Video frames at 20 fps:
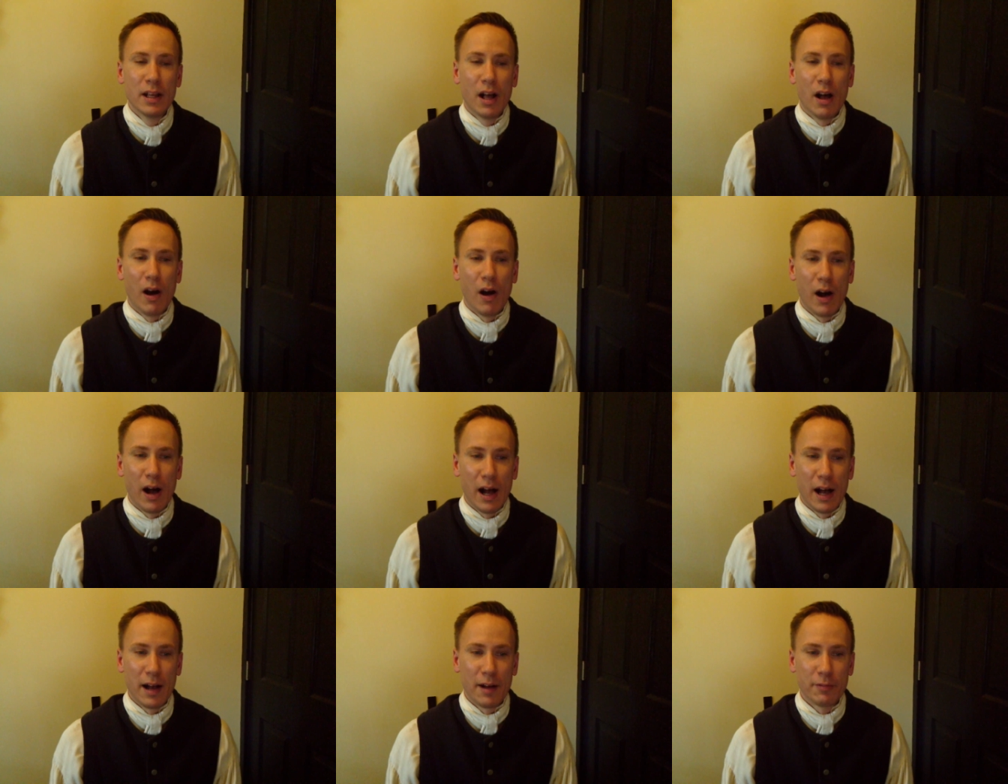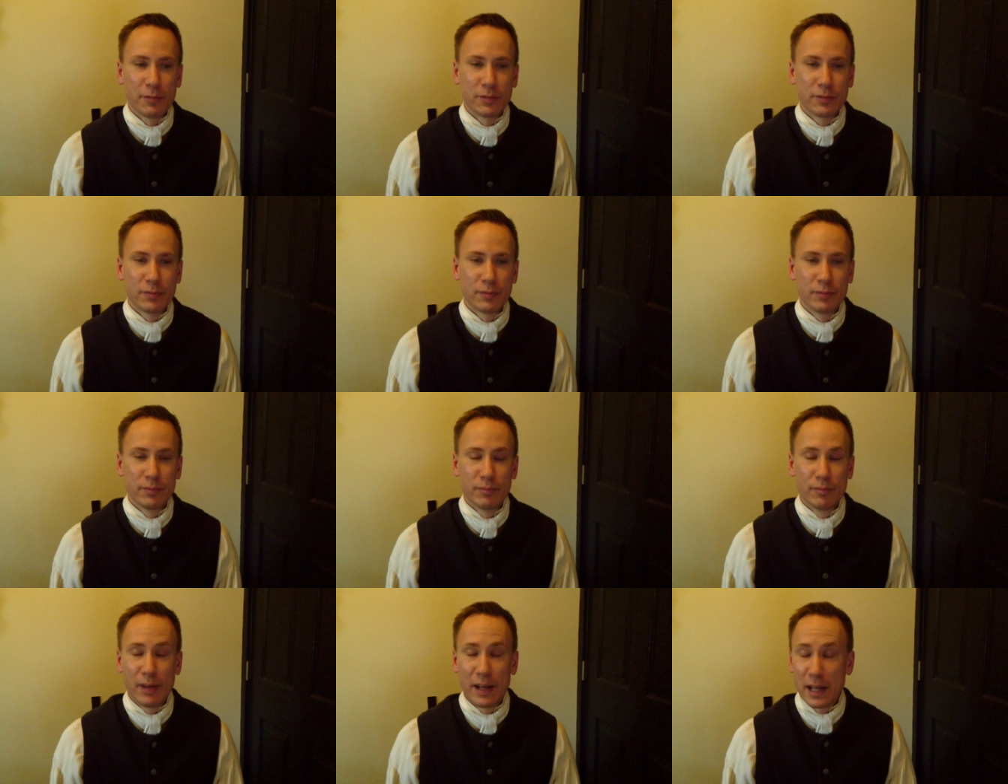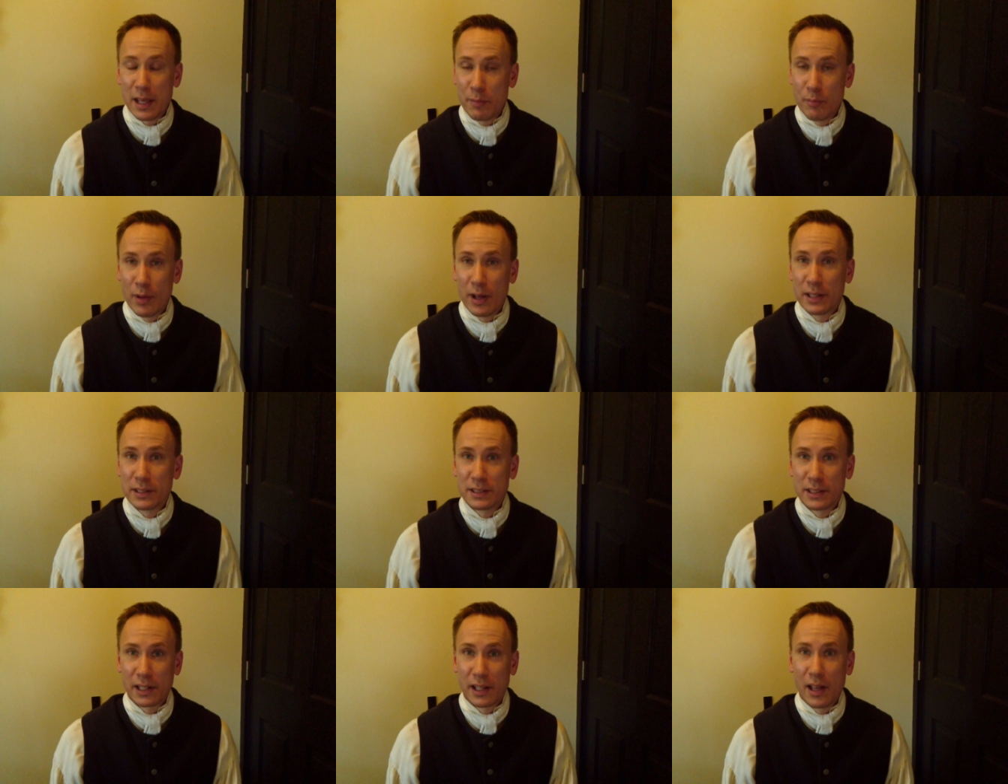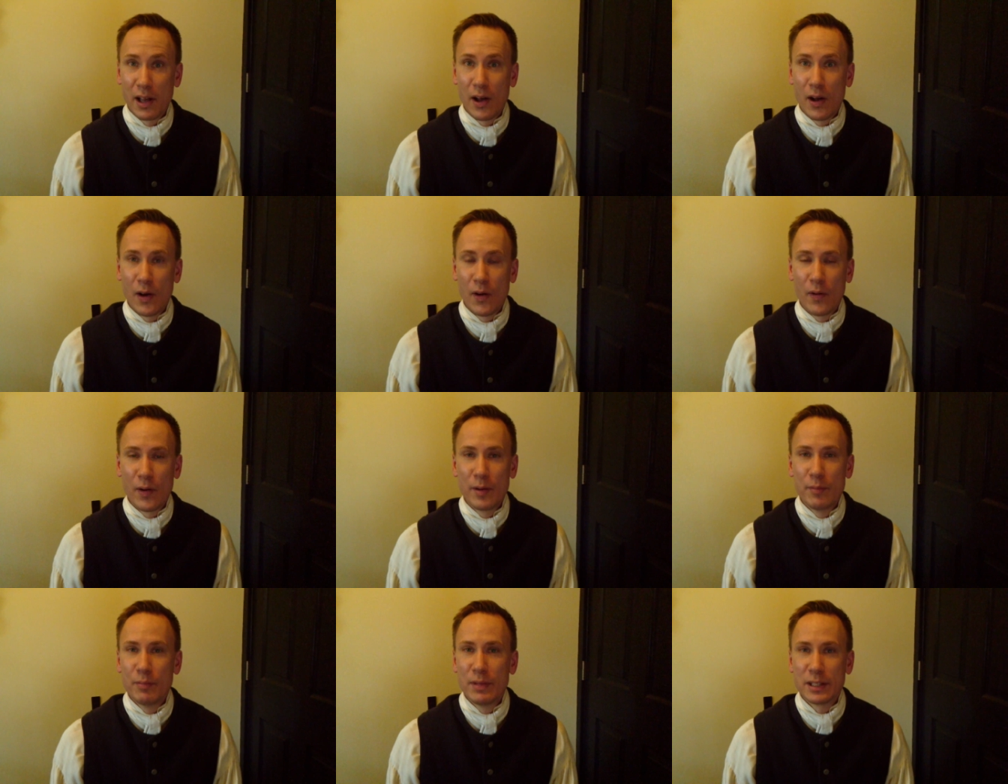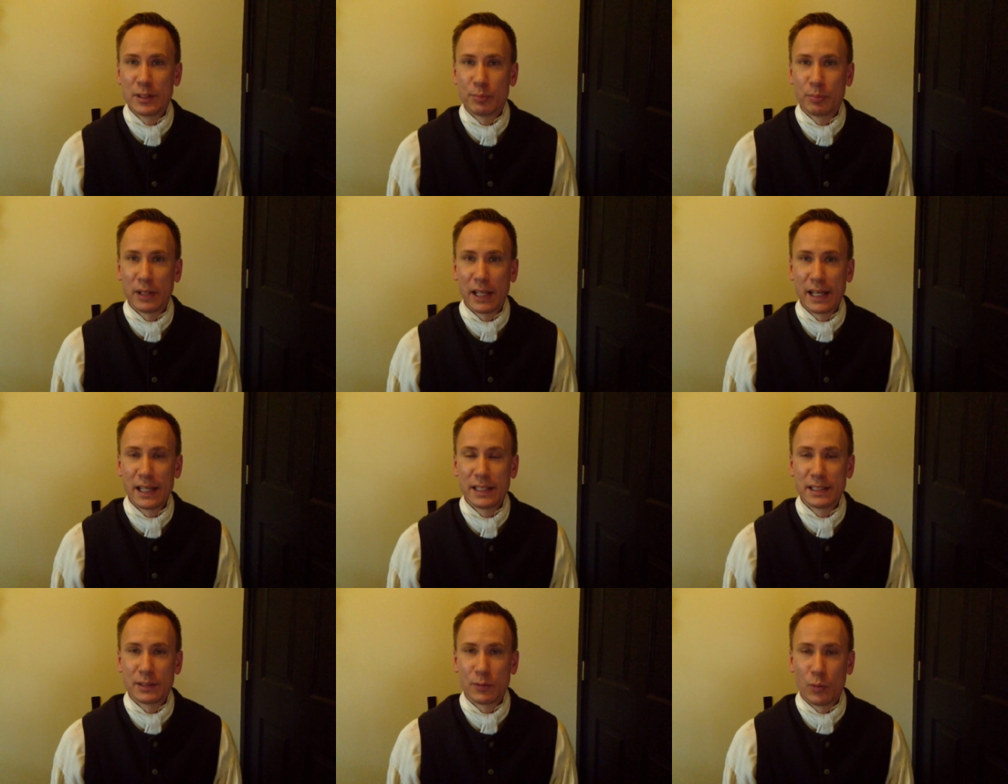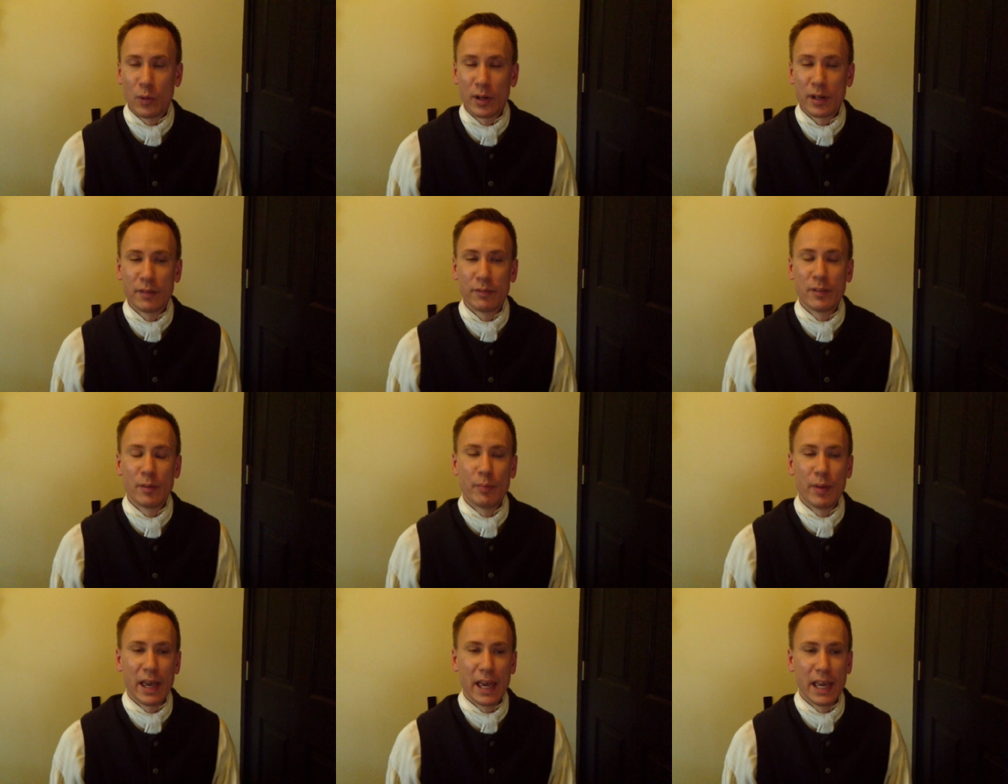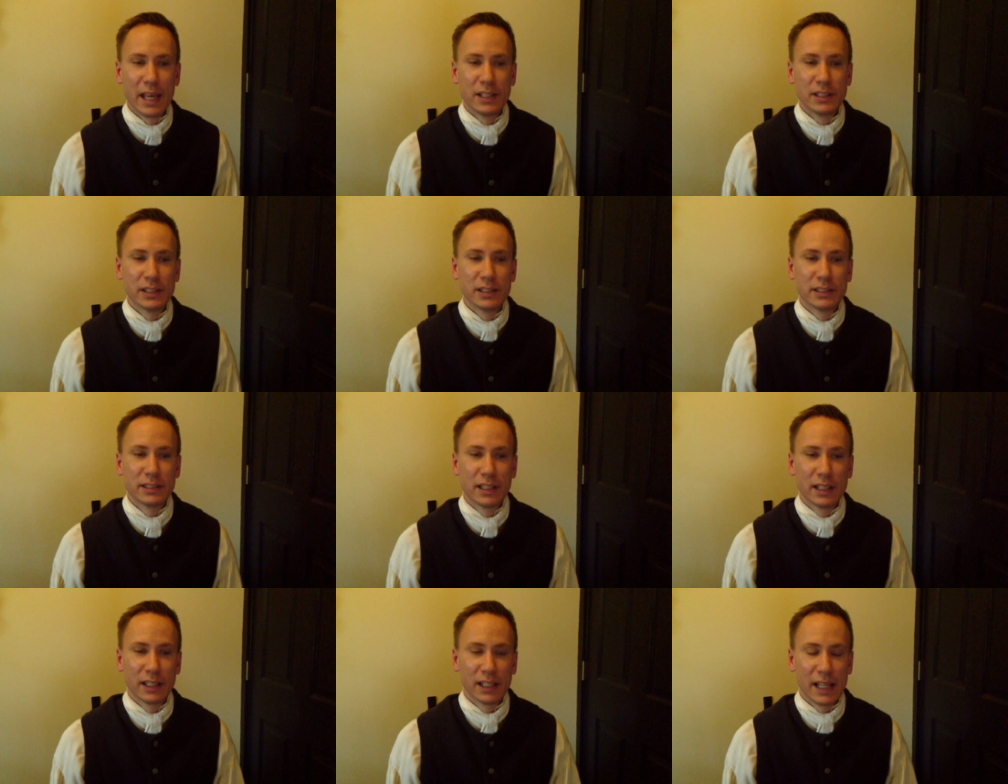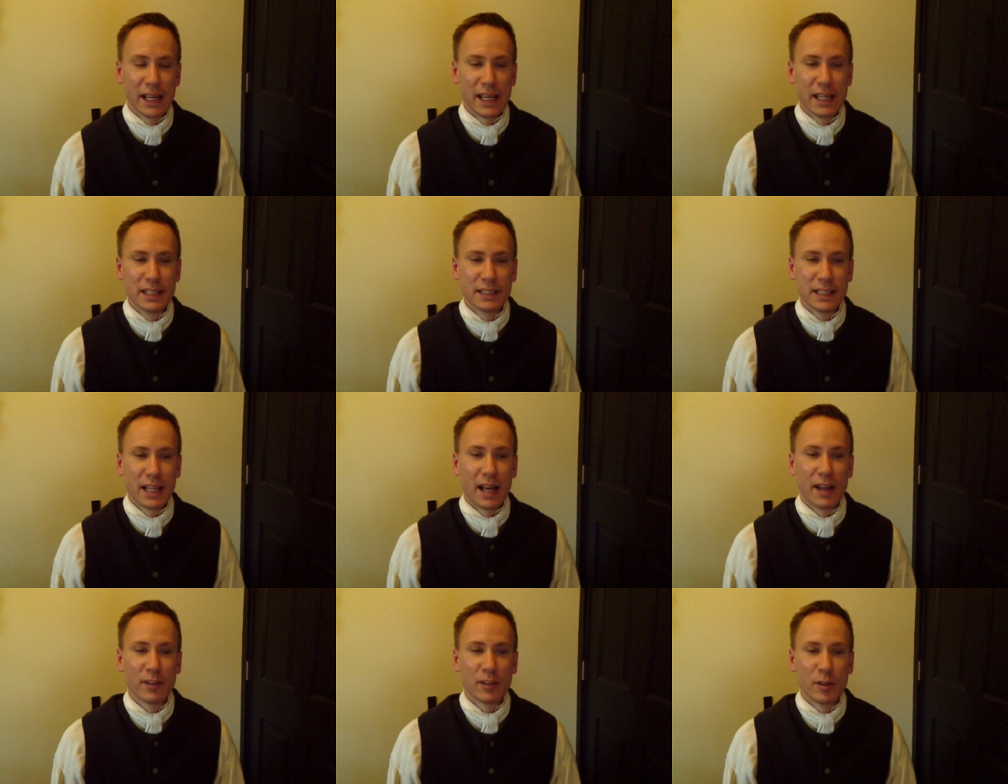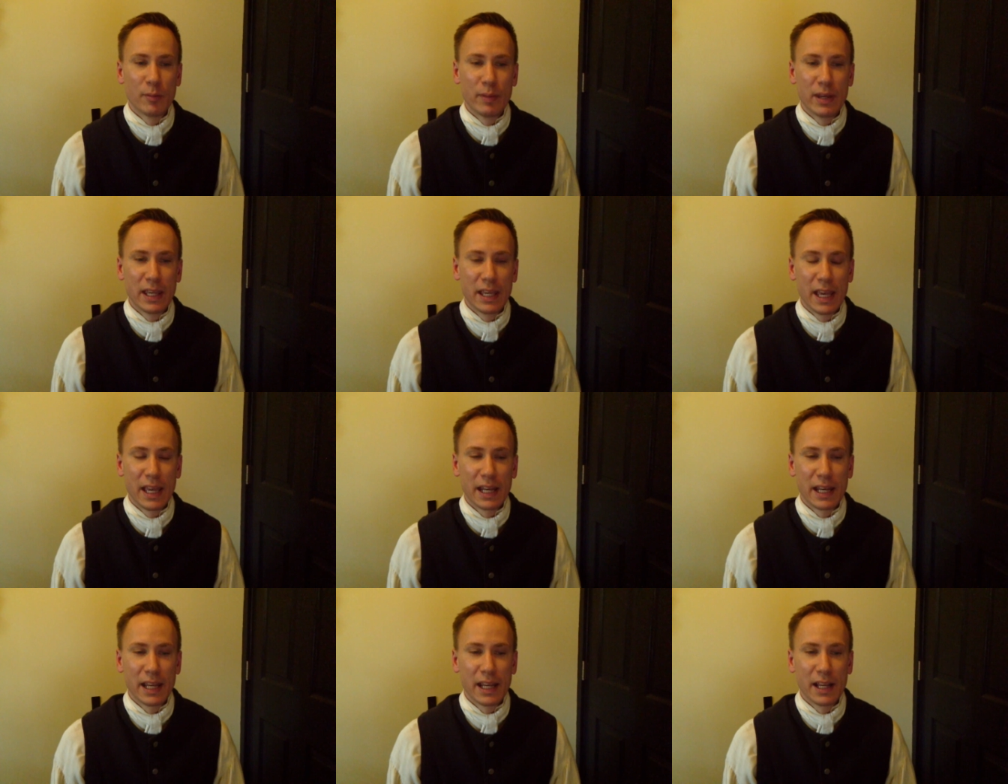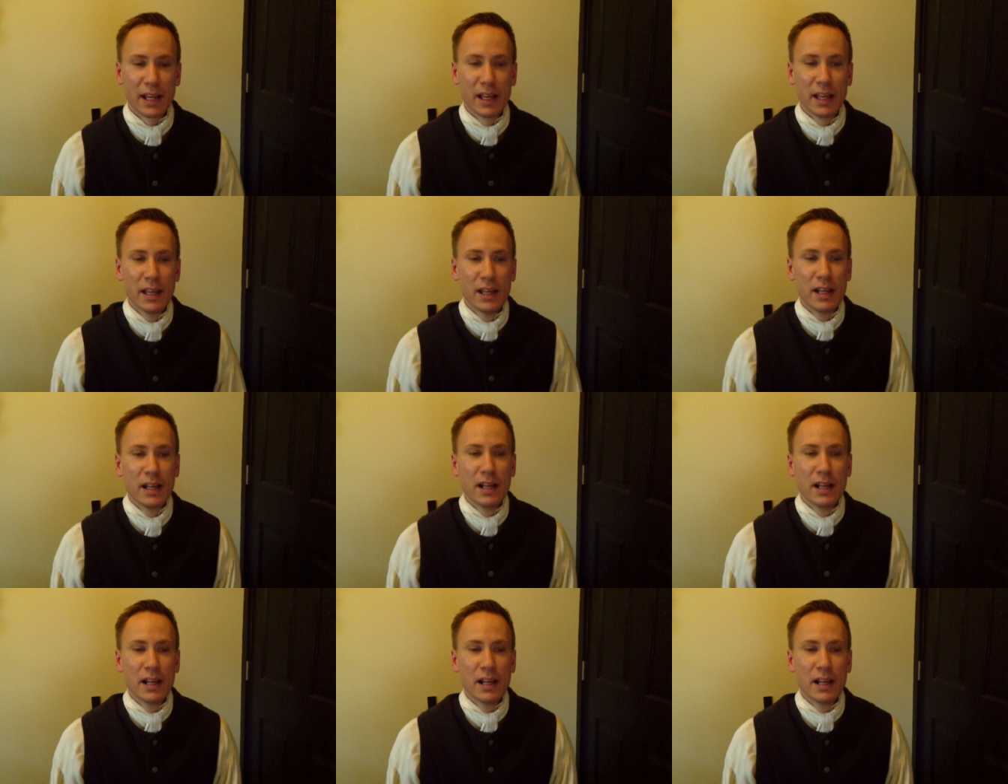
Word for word: off many months ago and misplaced one of the pages that lays out the beginning